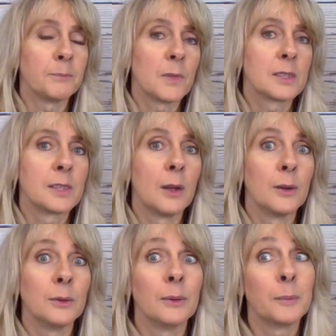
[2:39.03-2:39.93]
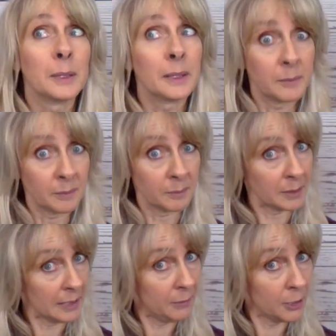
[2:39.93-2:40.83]
So
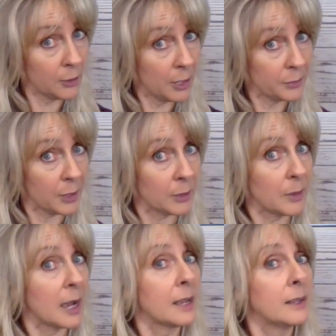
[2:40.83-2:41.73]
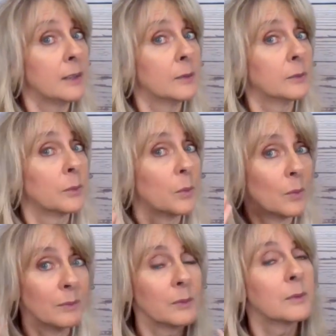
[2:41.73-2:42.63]
believe it or not, though,
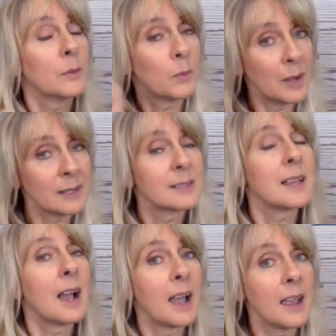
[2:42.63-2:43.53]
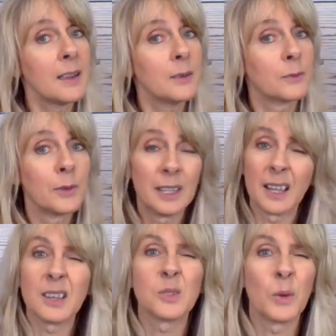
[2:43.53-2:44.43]
once I
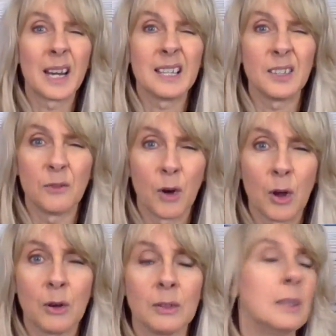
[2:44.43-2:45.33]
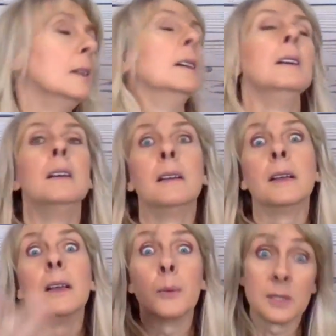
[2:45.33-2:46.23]
realized what I did wrong,
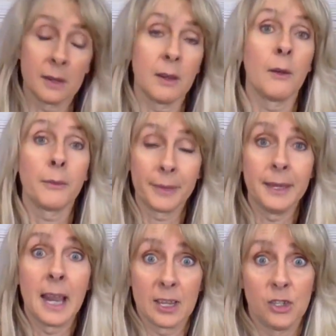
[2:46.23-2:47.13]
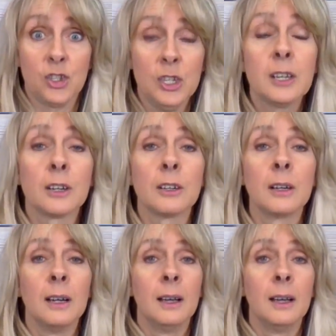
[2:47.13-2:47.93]
it was, the next year,